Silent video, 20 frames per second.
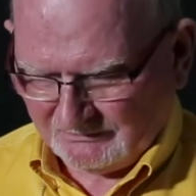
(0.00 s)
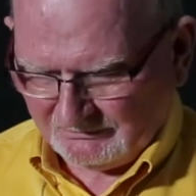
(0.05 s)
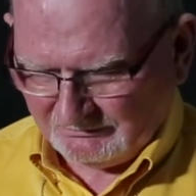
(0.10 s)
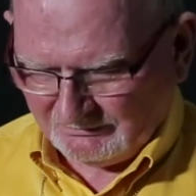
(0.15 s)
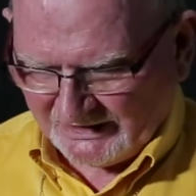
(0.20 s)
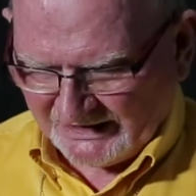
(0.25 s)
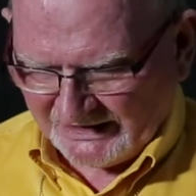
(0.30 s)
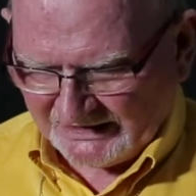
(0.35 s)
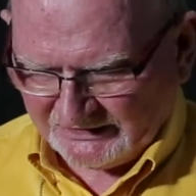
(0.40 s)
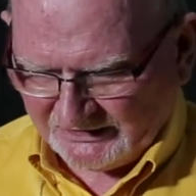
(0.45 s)

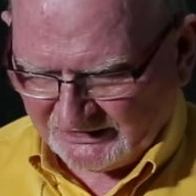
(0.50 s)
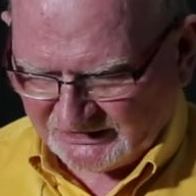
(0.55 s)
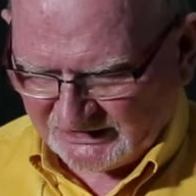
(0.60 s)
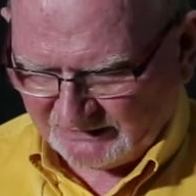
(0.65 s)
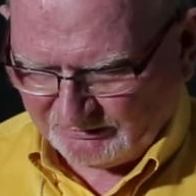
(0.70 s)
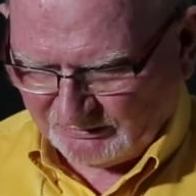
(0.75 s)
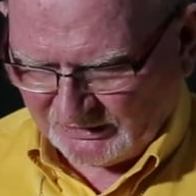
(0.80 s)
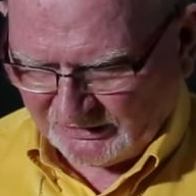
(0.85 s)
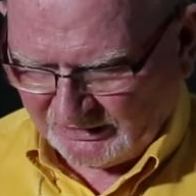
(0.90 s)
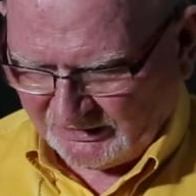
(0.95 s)
my
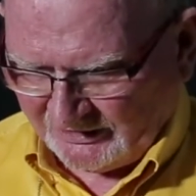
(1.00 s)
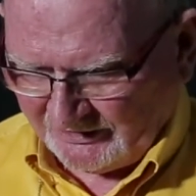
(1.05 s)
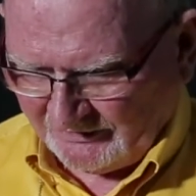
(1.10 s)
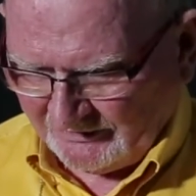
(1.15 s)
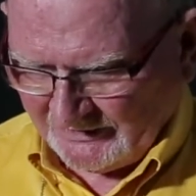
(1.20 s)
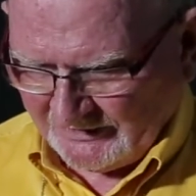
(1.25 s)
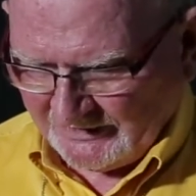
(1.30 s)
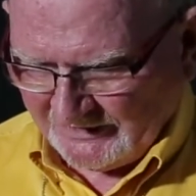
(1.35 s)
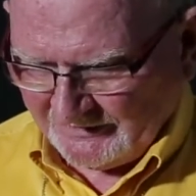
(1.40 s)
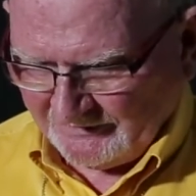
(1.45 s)
disability.
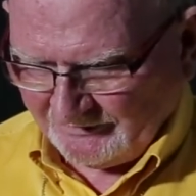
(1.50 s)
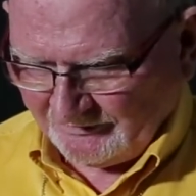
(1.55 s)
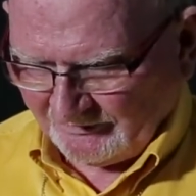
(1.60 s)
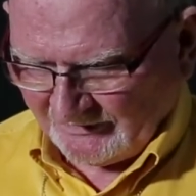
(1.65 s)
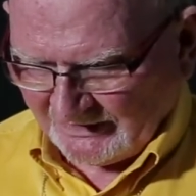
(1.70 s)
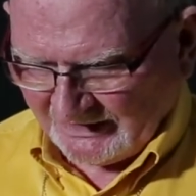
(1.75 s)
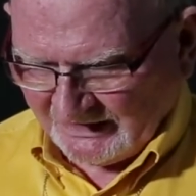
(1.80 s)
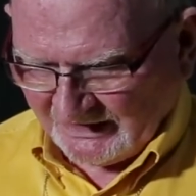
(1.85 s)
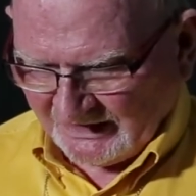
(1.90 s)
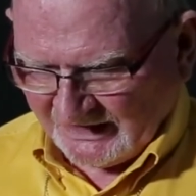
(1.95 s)

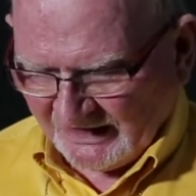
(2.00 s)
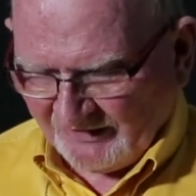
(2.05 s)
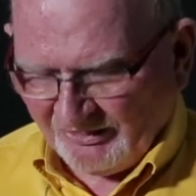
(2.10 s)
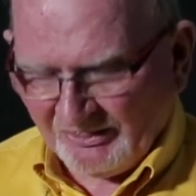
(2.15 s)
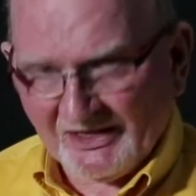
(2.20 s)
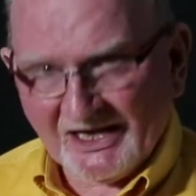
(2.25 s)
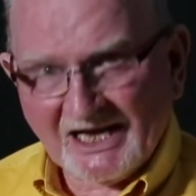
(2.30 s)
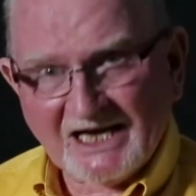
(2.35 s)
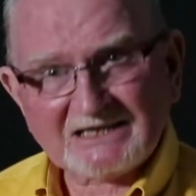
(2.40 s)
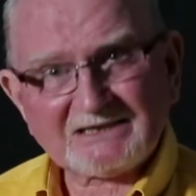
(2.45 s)

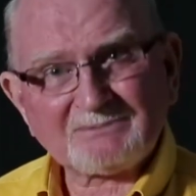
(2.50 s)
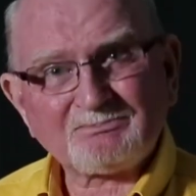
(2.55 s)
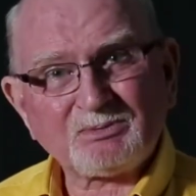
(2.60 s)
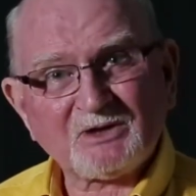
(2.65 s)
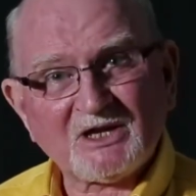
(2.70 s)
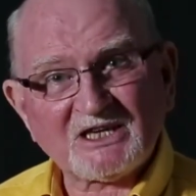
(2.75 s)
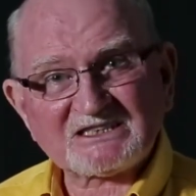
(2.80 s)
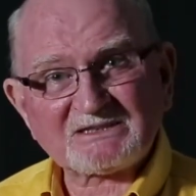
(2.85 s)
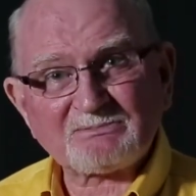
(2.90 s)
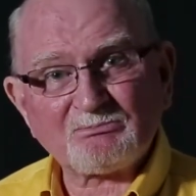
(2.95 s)
And that
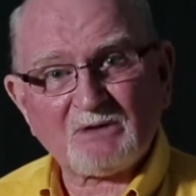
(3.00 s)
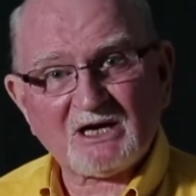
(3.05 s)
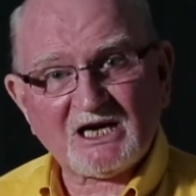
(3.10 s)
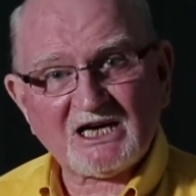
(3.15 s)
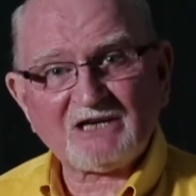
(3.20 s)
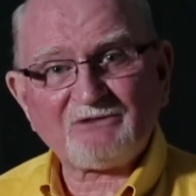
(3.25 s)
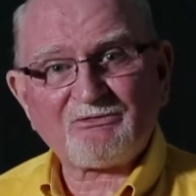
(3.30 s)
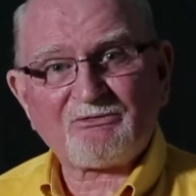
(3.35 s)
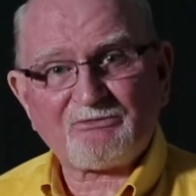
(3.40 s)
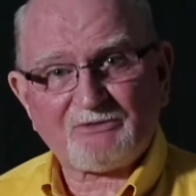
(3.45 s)
plus
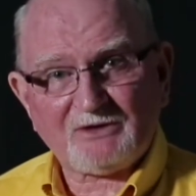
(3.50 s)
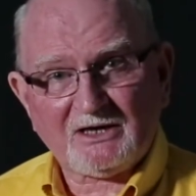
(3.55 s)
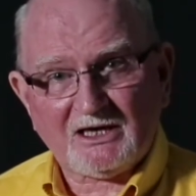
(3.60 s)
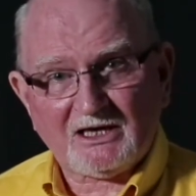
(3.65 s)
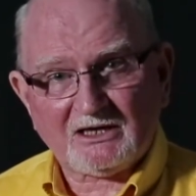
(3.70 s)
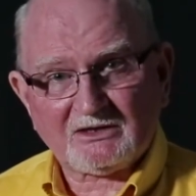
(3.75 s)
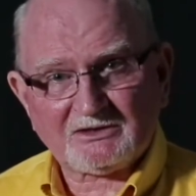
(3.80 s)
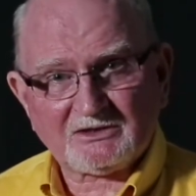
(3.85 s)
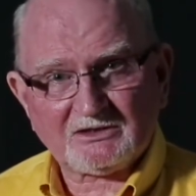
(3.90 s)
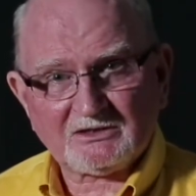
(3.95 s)
my
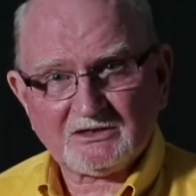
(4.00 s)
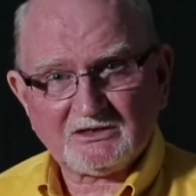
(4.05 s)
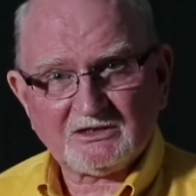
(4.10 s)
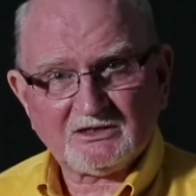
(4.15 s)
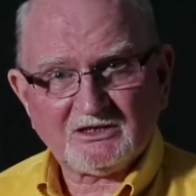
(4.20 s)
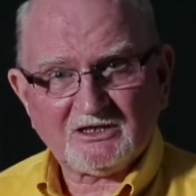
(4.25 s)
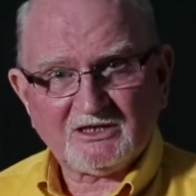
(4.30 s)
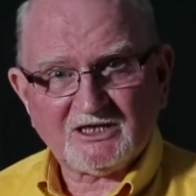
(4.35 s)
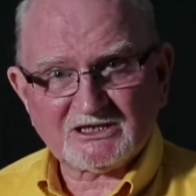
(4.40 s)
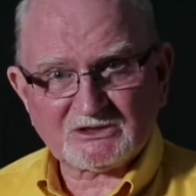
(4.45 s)
faith
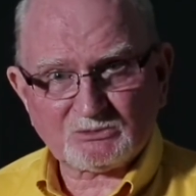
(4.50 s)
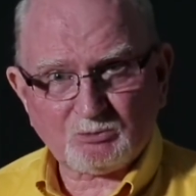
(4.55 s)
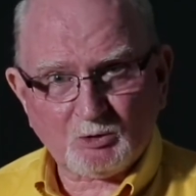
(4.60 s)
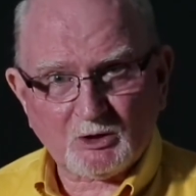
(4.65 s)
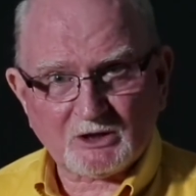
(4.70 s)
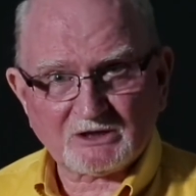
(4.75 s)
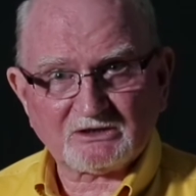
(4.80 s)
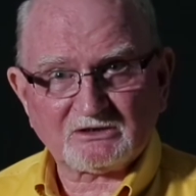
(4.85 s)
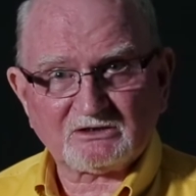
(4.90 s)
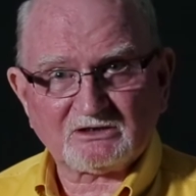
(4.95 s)
is
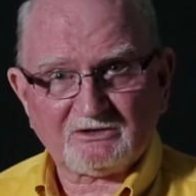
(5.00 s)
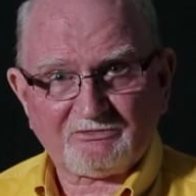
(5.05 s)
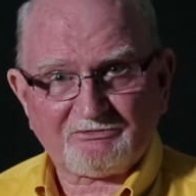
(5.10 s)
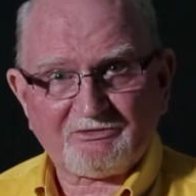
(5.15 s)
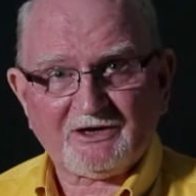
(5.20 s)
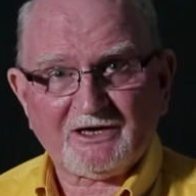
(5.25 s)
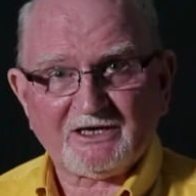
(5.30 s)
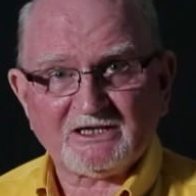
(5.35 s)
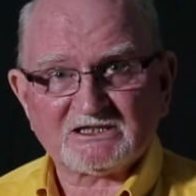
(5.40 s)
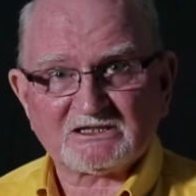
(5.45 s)
what
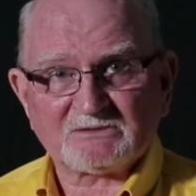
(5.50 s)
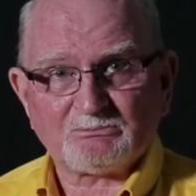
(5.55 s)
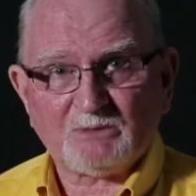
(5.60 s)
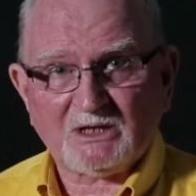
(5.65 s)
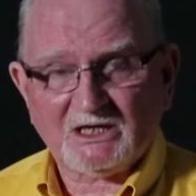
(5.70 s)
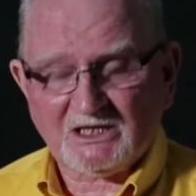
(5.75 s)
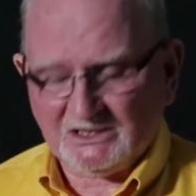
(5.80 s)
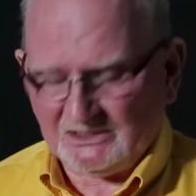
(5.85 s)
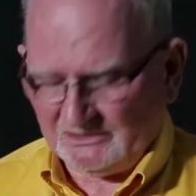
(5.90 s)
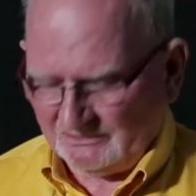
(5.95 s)
defines
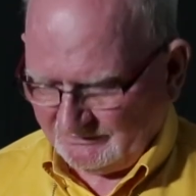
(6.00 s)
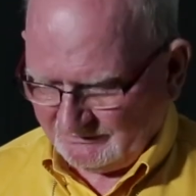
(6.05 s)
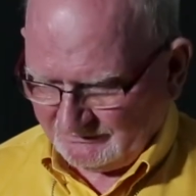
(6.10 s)
me.